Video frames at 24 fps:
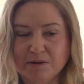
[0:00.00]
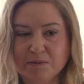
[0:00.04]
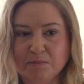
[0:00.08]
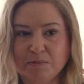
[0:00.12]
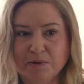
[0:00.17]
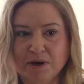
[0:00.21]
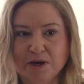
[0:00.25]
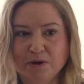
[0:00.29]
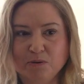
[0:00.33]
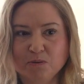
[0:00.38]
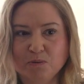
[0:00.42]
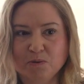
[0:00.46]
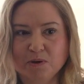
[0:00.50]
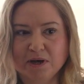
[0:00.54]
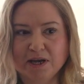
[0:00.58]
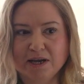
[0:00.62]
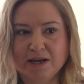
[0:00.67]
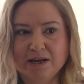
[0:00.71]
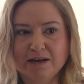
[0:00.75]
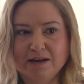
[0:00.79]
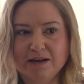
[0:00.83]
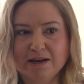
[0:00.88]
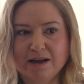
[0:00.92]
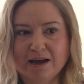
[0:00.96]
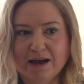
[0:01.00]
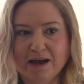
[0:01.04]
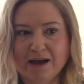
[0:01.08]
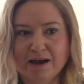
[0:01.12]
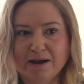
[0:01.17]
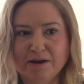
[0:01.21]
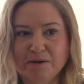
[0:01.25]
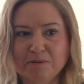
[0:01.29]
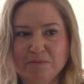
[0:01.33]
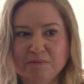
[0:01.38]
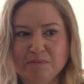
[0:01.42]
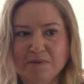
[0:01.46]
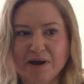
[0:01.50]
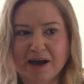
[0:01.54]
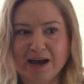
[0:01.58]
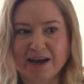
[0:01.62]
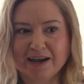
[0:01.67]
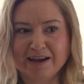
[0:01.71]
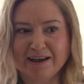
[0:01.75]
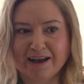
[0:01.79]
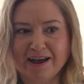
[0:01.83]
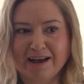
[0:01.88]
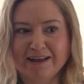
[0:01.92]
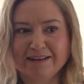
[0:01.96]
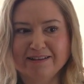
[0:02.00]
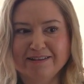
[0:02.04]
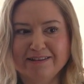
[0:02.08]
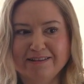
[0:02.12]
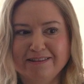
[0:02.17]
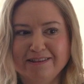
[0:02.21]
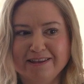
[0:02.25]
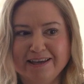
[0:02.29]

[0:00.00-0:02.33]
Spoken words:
But when I got